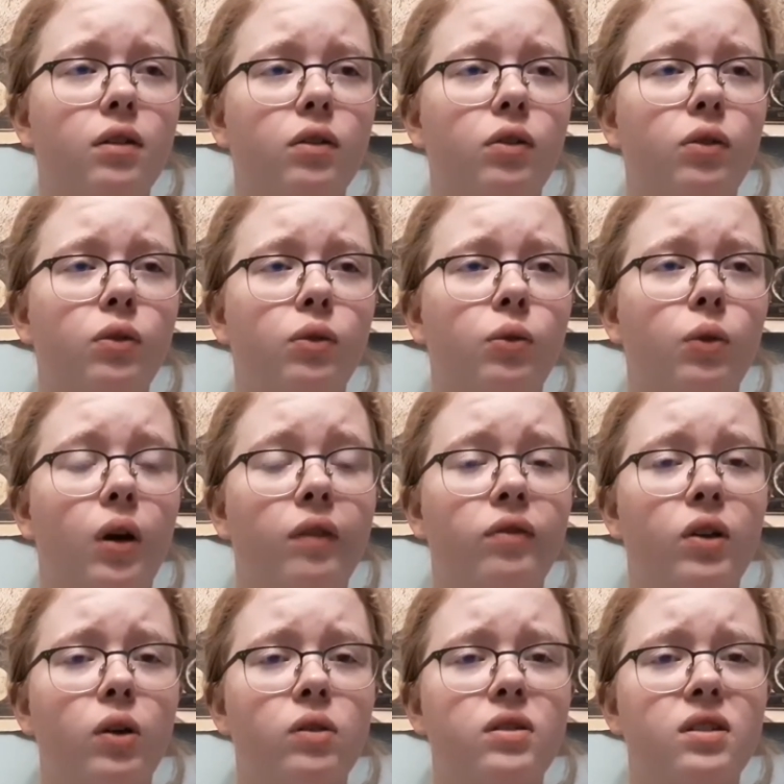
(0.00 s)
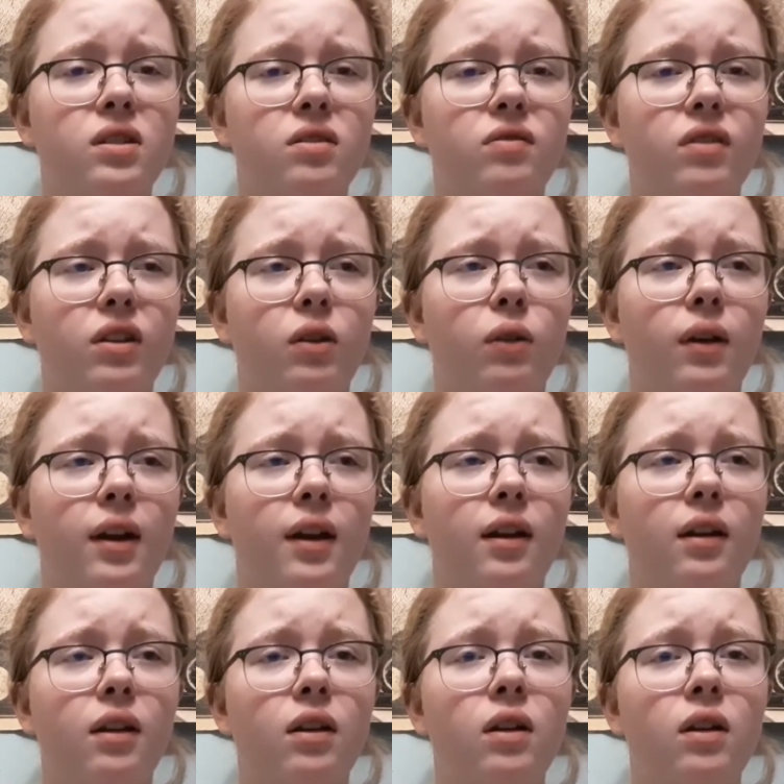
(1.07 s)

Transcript: who I've known since 5th grade,